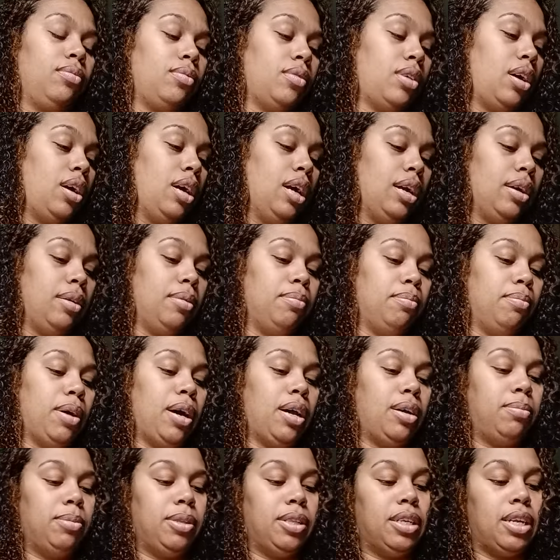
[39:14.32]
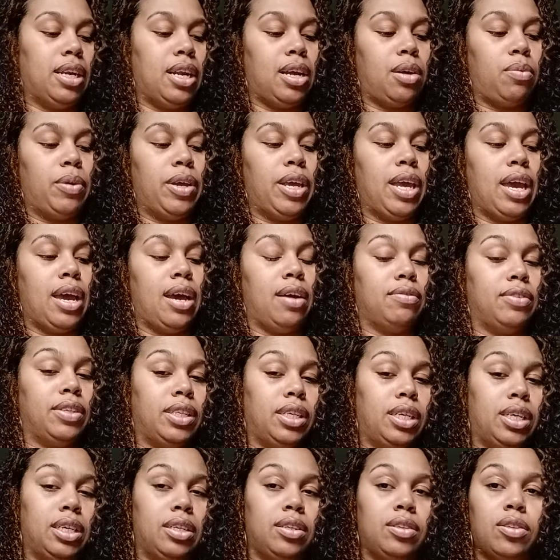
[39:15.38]
All right, bottom of the deck, we have
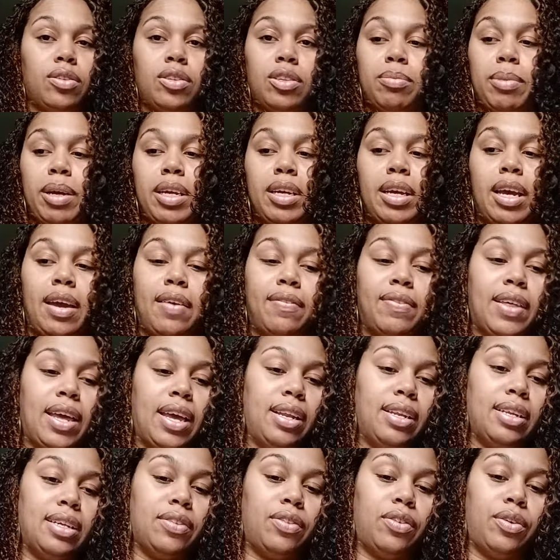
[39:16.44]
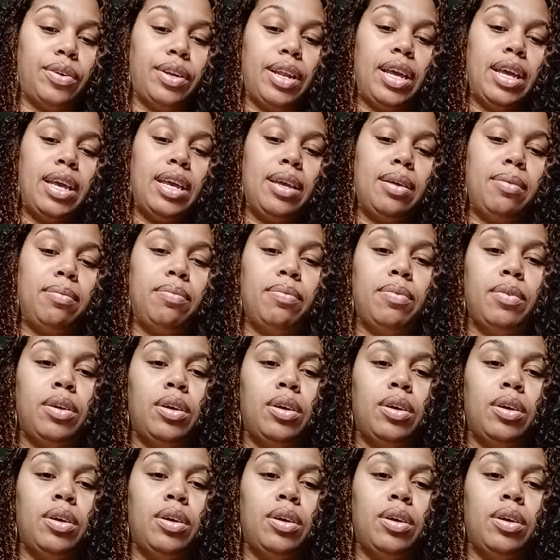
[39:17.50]
Z. So somebody could have that in their name.